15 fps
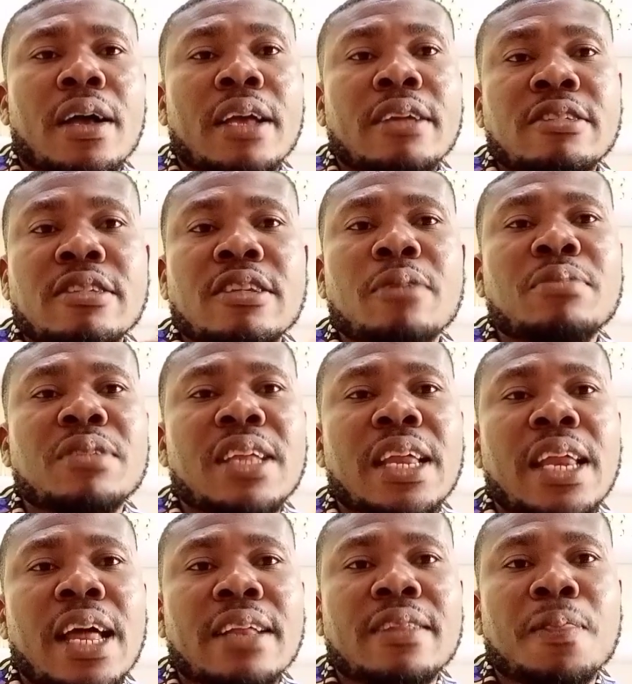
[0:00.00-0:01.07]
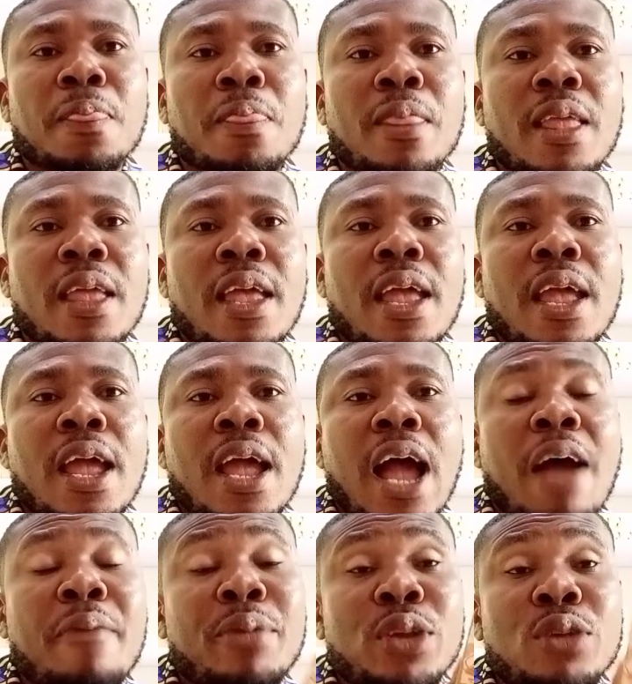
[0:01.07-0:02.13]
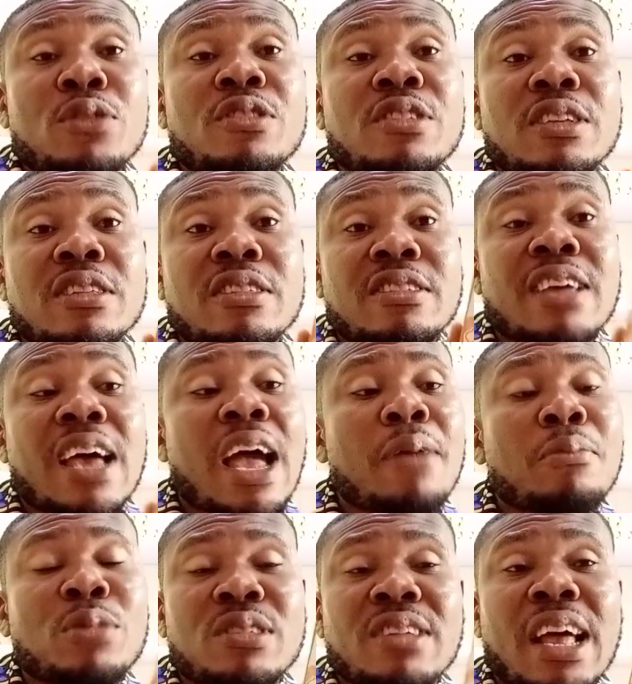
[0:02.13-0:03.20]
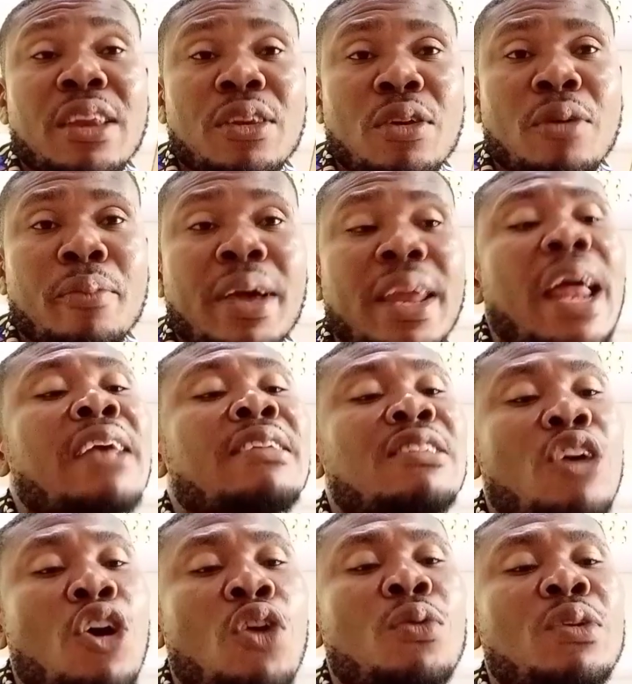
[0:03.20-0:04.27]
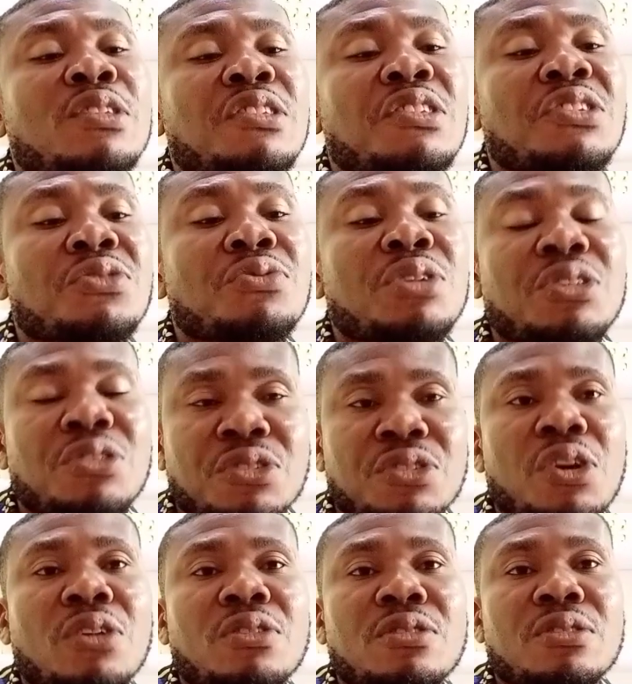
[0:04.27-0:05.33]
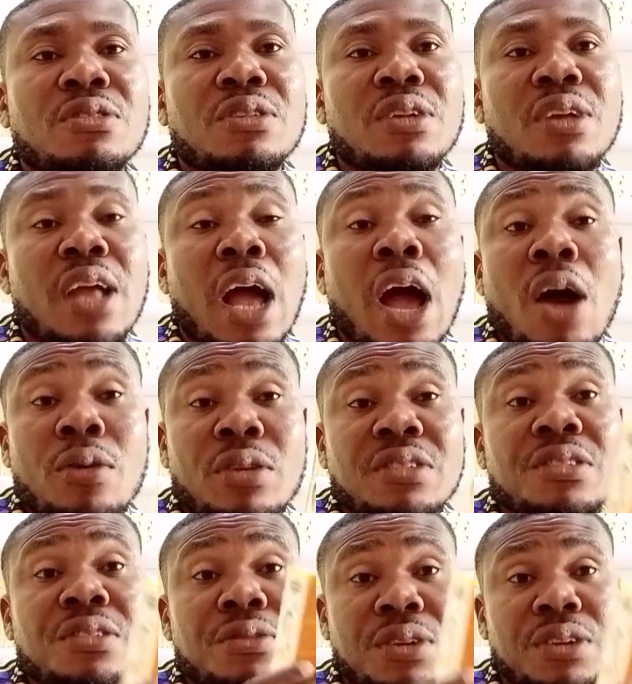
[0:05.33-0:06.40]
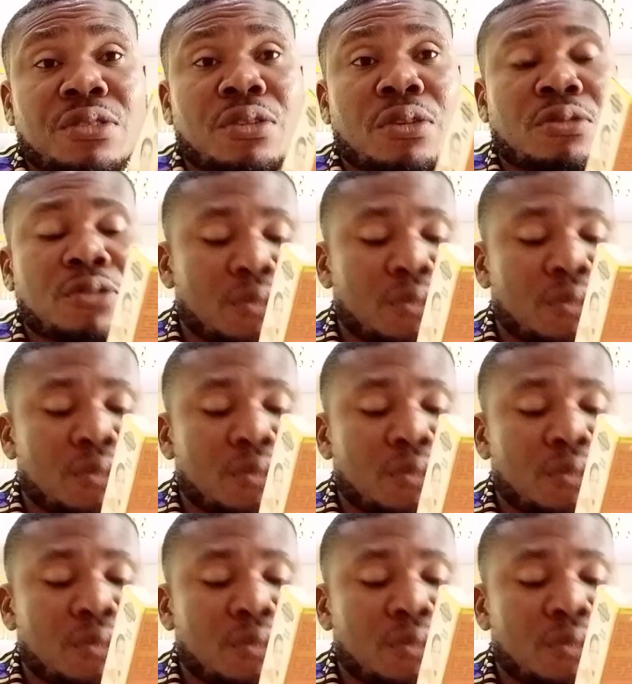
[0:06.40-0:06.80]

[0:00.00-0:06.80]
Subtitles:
is something that I've been using time without number, and I always see results. I always see results.